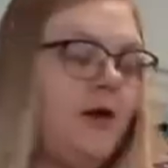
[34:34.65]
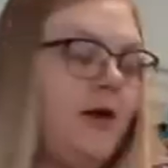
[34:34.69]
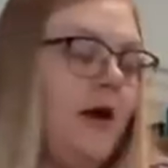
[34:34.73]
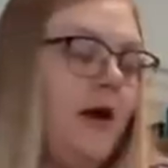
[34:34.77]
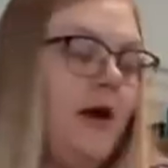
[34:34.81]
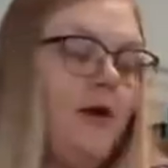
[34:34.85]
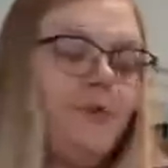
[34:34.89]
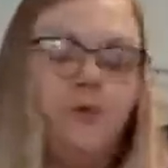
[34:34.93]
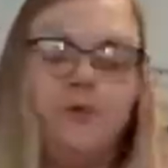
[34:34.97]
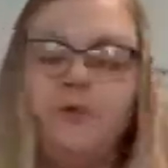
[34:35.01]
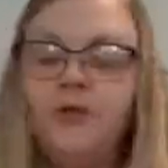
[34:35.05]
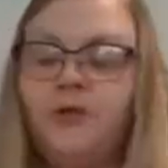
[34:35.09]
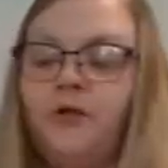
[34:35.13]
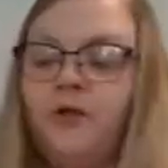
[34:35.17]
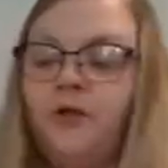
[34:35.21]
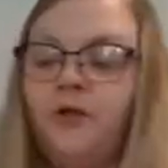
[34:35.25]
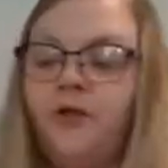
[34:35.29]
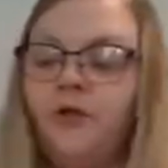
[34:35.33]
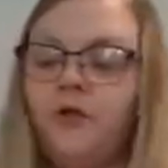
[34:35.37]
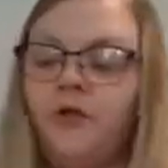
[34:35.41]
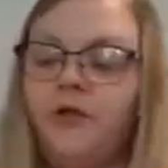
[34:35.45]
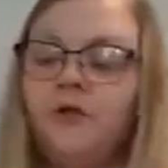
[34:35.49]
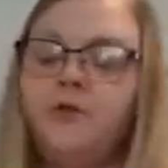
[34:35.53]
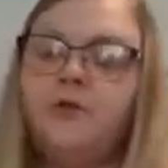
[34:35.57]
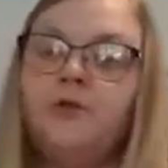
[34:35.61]
I'm really
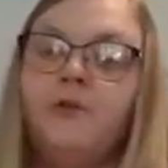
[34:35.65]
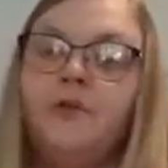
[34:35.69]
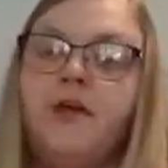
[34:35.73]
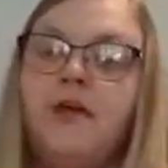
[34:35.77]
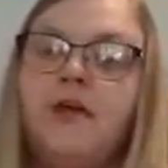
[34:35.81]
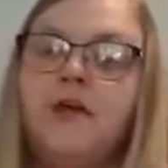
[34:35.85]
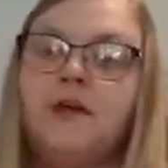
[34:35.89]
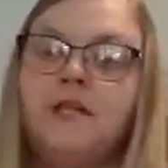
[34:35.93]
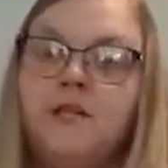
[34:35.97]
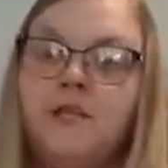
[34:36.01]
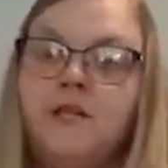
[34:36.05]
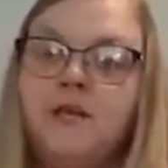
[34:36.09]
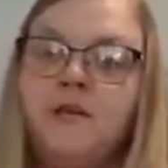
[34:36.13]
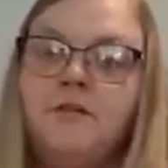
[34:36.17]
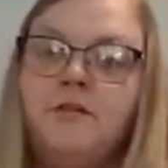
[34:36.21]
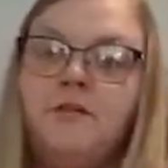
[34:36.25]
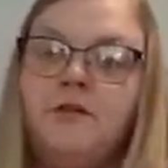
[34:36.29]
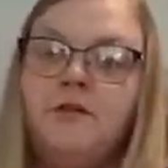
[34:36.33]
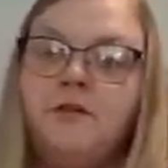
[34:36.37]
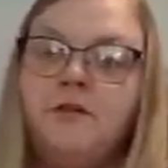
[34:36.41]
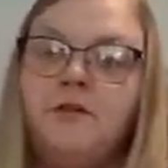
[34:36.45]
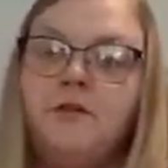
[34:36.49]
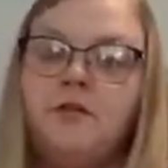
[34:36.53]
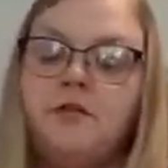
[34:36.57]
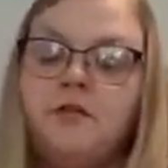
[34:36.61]
looking for, like, a
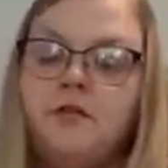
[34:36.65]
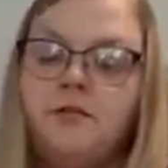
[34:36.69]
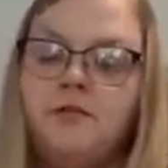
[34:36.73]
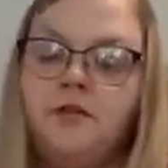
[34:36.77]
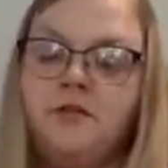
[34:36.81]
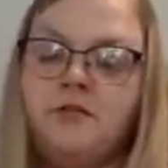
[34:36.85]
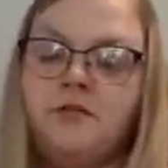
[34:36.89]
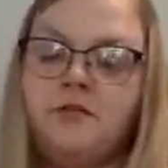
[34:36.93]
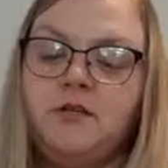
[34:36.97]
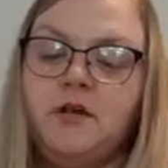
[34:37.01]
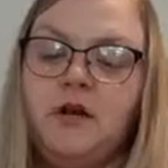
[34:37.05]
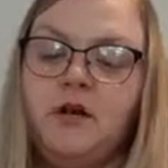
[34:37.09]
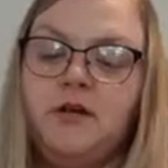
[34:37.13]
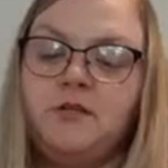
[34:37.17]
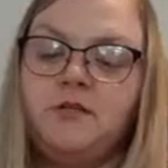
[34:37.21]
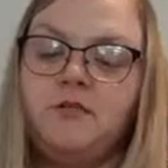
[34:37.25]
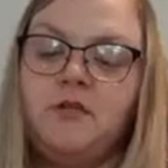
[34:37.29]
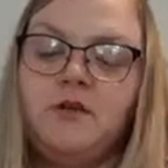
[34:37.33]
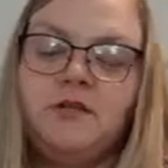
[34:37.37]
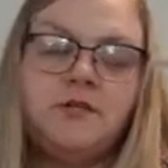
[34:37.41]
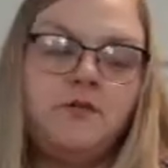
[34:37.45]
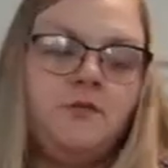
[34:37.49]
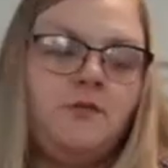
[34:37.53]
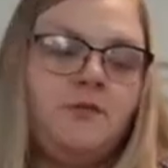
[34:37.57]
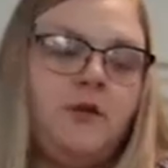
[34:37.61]
seafood dipping sauce
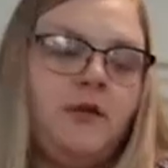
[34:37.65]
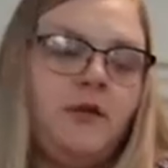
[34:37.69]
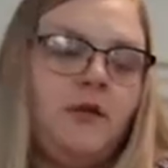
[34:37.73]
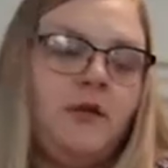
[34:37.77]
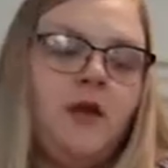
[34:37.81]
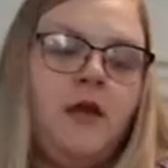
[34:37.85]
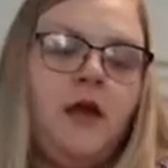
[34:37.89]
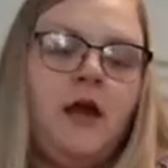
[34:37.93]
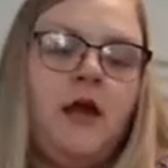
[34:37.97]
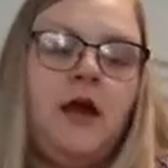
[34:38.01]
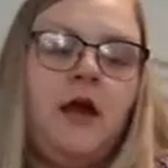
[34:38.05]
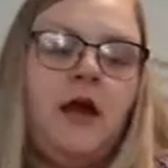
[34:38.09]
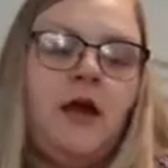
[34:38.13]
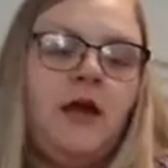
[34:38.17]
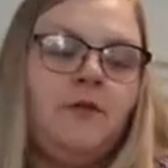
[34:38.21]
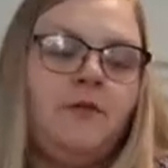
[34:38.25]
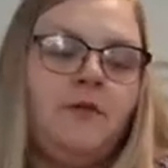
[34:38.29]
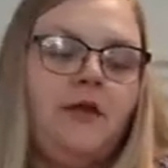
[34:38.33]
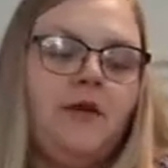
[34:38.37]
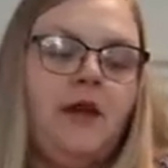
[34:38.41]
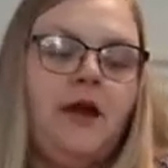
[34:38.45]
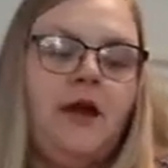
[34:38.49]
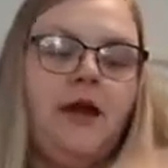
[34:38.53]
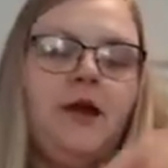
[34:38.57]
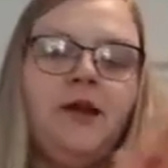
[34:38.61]
recipe. I
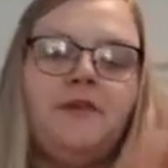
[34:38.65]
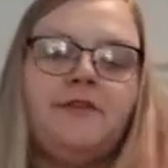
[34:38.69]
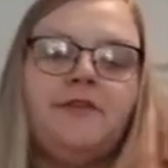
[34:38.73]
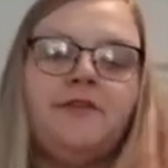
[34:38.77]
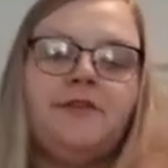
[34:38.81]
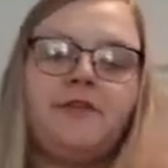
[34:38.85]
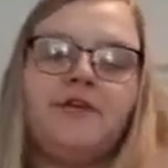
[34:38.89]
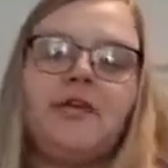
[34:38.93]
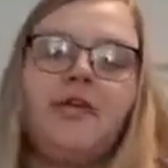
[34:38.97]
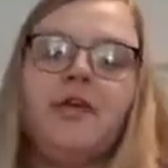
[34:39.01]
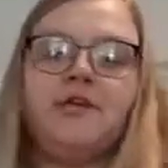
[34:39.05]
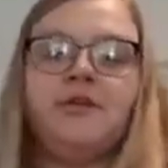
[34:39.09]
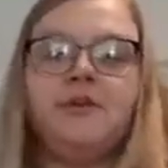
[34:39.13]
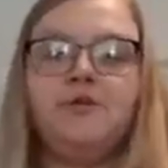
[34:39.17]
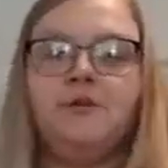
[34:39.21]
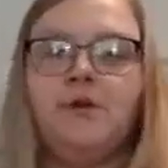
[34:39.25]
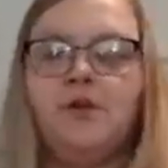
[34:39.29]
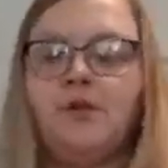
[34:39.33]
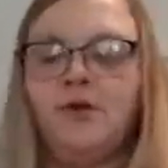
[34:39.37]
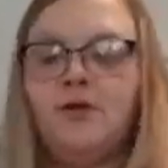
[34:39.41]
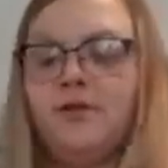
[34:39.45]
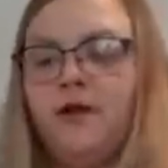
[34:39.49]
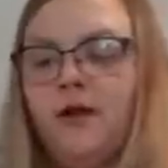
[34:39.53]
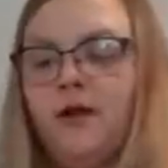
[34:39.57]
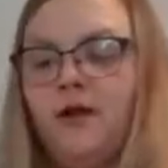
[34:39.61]
mean, I have this Cajun
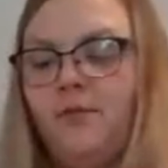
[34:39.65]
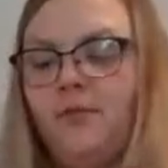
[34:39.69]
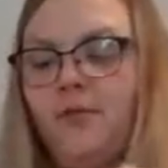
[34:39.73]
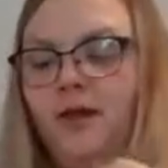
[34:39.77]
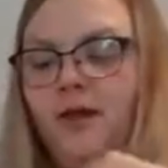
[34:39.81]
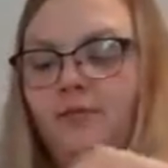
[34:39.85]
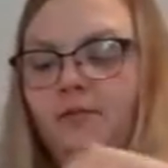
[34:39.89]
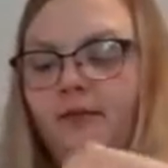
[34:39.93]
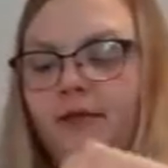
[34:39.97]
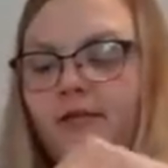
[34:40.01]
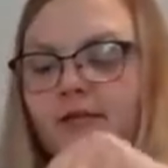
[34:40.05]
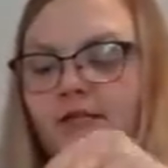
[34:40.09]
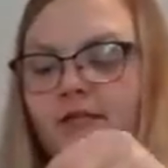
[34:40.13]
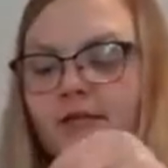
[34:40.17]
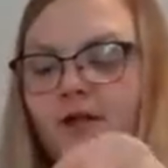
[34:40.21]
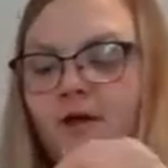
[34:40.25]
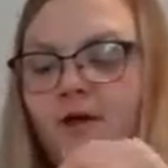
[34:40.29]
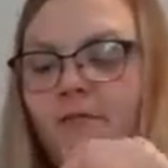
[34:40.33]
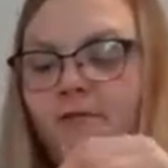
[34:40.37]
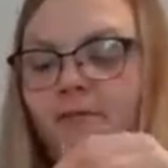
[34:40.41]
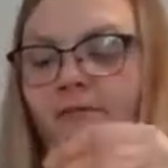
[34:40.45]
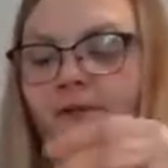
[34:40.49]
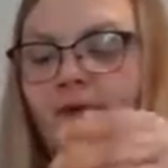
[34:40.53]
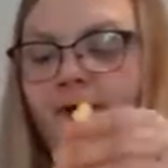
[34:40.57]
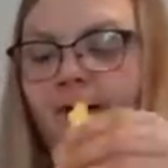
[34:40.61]
butter that I made
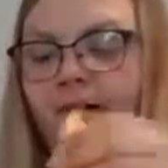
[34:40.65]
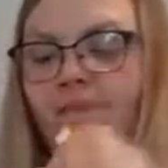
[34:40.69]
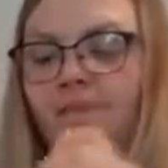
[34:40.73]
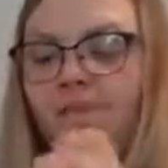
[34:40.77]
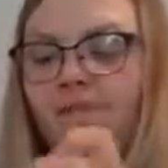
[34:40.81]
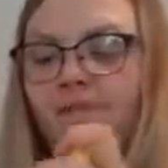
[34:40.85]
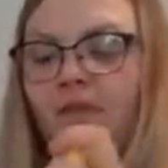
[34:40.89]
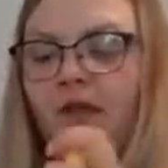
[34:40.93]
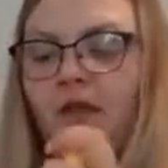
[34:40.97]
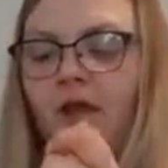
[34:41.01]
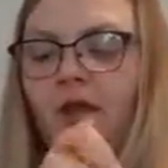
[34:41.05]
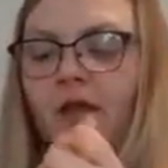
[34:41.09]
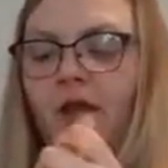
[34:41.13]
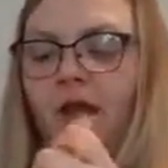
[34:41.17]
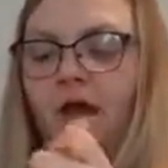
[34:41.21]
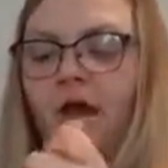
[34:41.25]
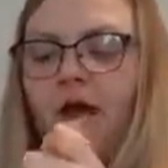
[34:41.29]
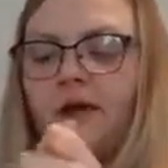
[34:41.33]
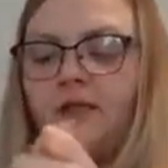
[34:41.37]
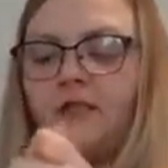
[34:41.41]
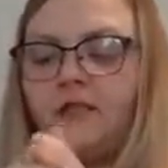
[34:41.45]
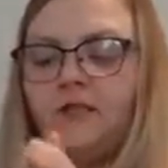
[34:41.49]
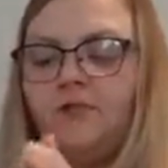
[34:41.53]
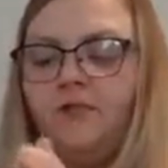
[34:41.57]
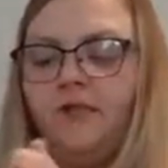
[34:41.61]
myself, but
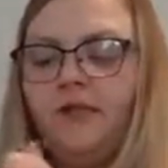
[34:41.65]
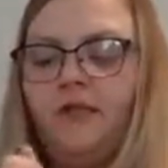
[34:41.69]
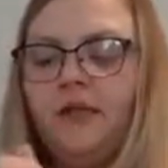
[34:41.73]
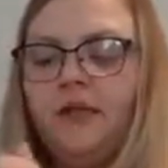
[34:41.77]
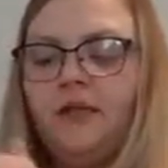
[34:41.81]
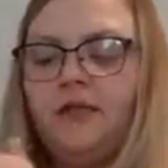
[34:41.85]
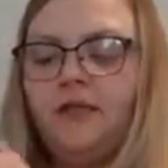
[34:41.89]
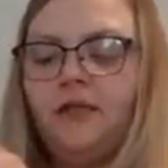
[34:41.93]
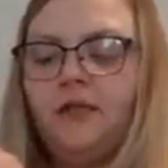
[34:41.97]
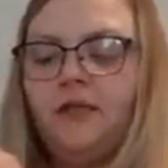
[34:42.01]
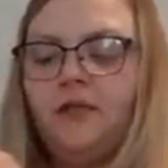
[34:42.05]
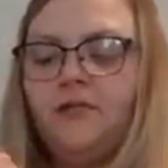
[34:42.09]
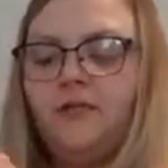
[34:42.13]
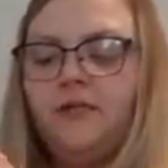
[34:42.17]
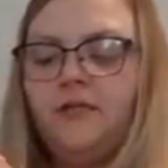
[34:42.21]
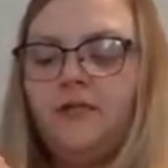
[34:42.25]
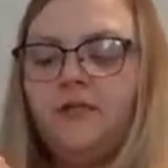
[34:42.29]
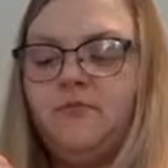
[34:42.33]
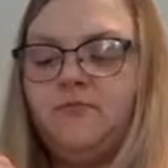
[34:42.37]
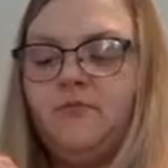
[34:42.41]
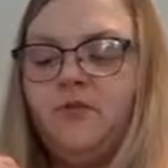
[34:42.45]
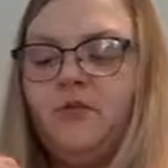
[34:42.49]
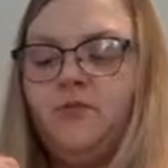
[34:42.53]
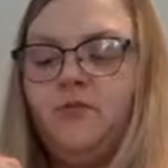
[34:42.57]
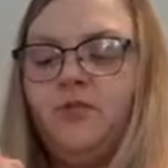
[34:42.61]
I just feel like there could be
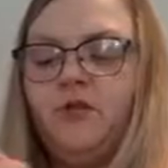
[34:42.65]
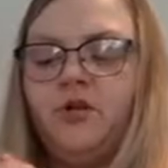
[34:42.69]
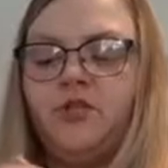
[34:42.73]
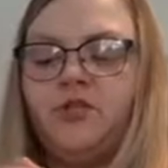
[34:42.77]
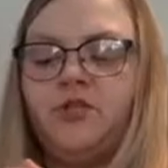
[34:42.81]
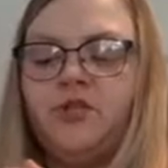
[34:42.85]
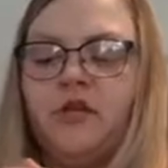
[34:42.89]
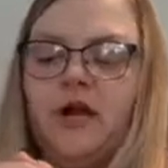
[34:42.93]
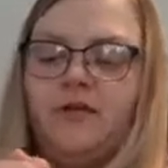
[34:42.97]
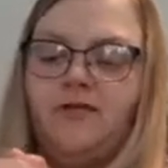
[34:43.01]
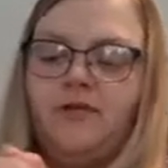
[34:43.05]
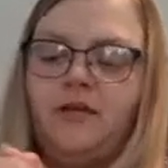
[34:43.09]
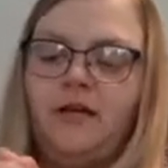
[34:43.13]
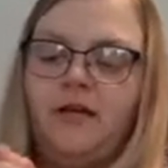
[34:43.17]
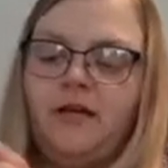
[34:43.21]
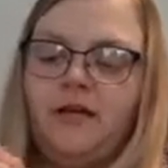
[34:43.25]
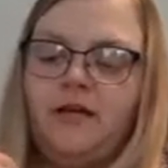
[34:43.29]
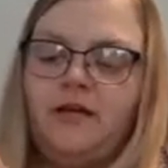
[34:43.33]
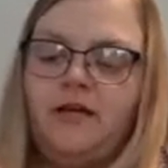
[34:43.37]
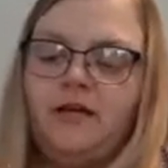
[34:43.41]
something more extravagant.